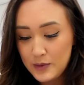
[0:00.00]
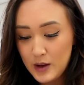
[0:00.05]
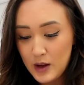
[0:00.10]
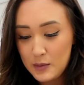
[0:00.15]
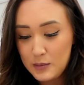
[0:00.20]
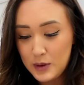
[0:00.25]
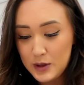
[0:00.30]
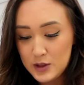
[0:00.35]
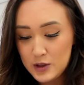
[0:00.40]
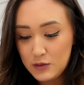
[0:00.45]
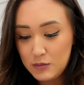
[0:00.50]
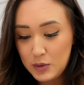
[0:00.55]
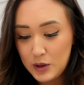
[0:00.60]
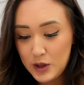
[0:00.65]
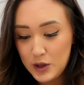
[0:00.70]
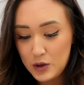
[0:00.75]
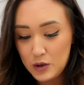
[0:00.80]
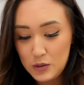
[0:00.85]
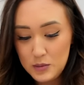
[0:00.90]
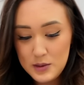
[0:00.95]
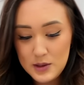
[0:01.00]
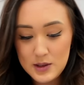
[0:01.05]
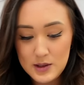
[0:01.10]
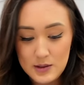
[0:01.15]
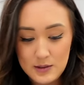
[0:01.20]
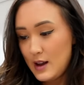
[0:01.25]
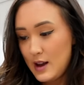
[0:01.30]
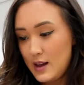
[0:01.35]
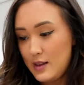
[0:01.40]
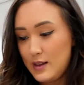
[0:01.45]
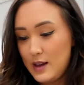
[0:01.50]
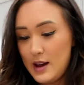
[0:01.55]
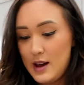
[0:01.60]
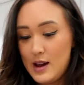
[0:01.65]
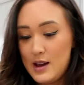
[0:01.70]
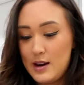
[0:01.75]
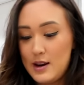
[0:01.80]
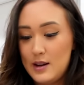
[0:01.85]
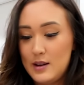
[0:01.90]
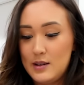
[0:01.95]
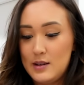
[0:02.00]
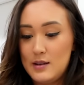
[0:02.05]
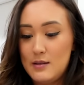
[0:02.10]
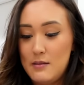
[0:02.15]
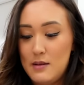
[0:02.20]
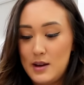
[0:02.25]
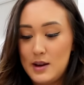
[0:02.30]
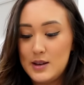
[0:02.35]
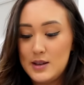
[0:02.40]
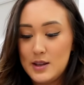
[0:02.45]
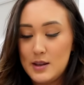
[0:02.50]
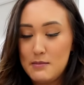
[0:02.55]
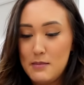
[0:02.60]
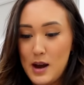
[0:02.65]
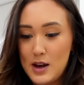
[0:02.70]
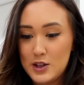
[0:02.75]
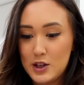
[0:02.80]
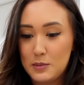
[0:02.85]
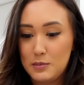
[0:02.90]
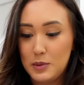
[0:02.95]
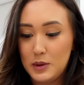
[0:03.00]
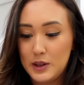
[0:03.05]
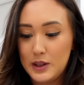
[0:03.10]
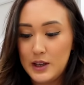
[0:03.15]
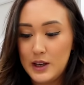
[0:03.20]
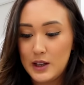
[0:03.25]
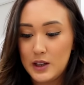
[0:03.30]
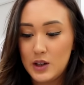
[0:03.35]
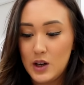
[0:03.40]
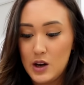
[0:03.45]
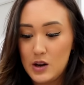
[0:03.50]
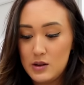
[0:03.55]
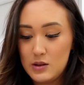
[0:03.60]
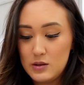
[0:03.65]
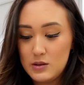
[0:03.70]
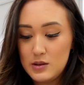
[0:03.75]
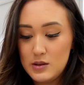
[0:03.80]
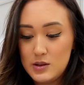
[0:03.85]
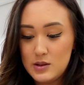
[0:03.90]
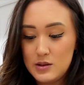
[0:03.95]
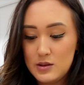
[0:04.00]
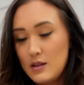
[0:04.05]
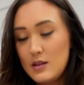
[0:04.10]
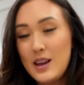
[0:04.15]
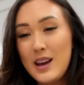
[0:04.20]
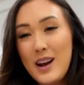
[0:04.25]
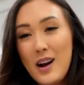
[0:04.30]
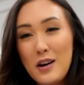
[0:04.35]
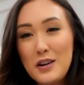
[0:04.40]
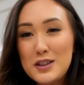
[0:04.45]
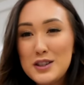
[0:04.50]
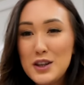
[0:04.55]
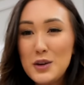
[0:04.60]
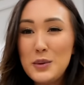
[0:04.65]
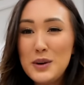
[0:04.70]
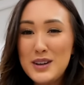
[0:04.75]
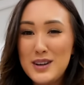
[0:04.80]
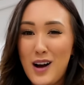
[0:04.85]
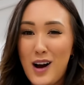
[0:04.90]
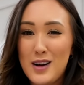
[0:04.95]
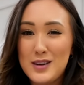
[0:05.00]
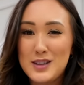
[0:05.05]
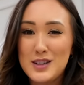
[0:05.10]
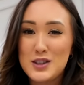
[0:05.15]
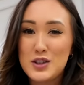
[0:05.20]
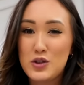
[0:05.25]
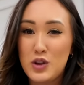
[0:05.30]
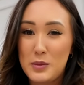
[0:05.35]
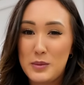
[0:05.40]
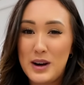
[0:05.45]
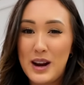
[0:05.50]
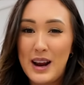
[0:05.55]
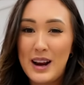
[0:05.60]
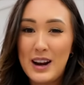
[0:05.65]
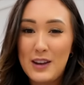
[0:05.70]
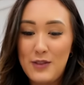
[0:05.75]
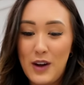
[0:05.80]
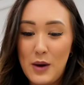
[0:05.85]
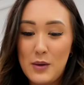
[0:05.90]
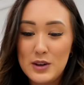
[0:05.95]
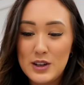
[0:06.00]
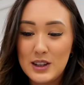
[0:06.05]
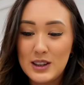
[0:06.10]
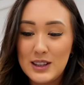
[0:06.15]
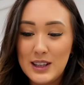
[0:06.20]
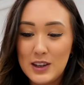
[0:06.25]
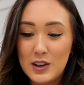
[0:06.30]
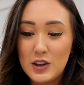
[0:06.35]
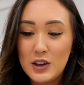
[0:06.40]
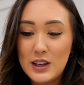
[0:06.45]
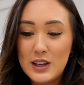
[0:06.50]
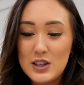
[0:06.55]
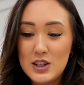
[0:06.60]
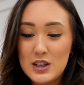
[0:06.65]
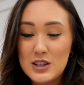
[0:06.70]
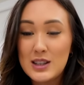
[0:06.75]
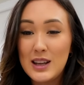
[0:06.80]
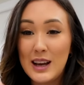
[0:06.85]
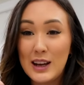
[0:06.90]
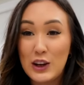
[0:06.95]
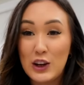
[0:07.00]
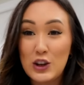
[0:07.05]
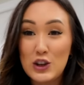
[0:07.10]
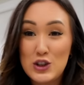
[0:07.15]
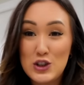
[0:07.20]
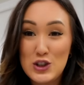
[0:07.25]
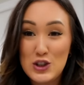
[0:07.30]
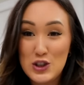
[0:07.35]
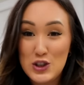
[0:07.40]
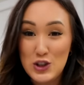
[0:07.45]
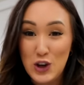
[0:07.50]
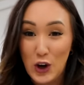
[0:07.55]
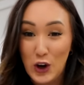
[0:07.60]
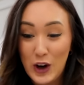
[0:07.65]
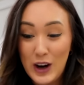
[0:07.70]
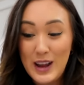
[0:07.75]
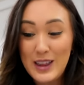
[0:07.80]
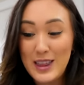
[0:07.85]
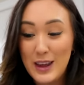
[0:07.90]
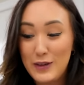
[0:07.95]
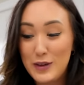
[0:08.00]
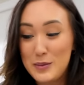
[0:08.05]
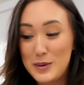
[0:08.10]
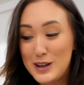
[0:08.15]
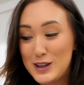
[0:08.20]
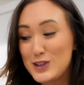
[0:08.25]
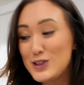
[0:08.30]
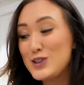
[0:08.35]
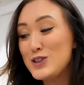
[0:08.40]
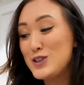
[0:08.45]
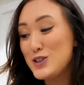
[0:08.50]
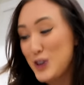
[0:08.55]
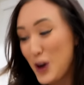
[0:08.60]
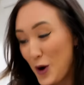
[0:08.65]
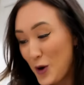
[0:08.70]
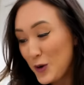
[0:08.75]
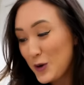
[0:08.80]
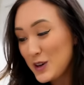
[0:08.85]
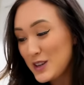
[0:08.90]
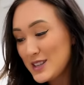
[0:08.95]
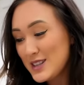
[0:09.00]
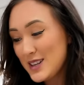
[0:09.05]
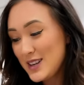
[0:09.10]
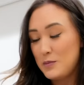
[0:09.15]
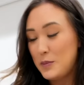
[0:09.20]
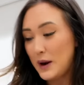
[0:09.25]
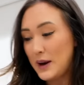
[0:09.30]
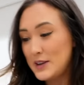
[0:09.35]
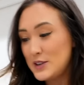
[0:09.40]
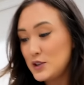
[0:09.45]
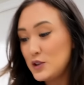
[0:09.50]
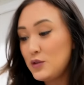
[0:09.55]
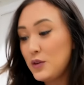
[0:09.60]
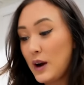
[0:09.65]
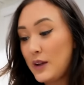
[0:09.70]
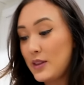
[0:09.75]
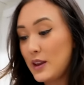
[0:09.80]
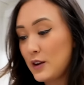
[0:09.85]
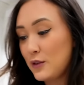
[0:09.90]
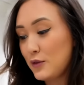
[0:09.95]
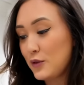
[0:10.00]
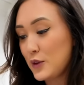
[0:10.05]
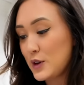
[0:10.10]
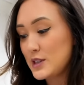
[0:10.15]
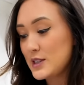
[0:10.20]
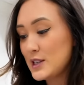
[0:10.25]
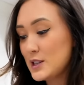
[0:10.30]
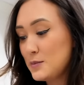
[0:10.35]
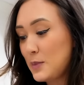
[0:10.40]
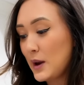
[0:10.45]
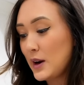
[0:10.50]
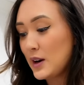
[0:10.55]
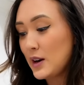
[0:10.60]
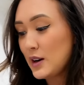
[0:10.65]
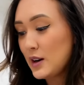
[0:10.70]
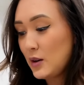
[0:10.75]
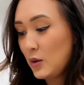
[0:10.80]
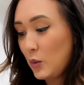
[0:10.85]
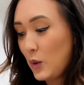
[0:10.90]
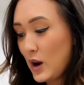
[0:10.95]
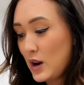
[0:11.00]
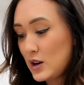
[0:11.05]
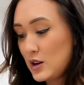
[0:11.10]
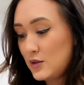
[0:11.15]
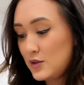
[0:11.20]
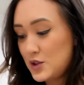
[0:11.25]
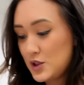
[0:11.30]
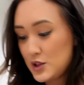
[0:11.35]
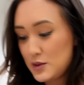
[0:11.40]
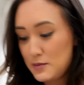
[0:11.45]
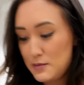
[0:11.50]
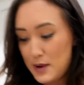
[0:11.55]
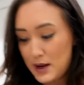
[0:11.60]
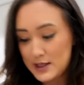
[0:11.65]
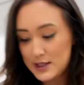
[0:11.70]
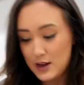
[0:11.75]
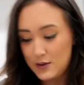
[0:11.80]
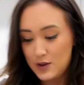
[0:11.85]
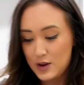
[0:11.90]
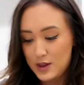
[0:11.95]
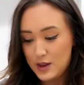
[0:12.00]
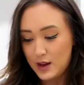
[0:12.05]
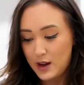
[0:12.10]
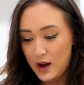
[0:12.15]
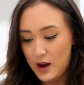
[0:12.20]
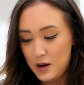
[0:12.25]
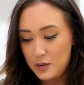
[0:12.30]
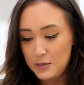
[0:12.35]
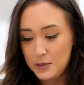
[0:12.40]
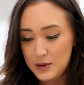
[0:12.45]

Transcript: a bunch of bloobs, and then into the magic bullet it goes. They also would not discriminate if I were to literally just like stir it. They would be stoked, but I do find that it freezes better when you've just mixed everything up.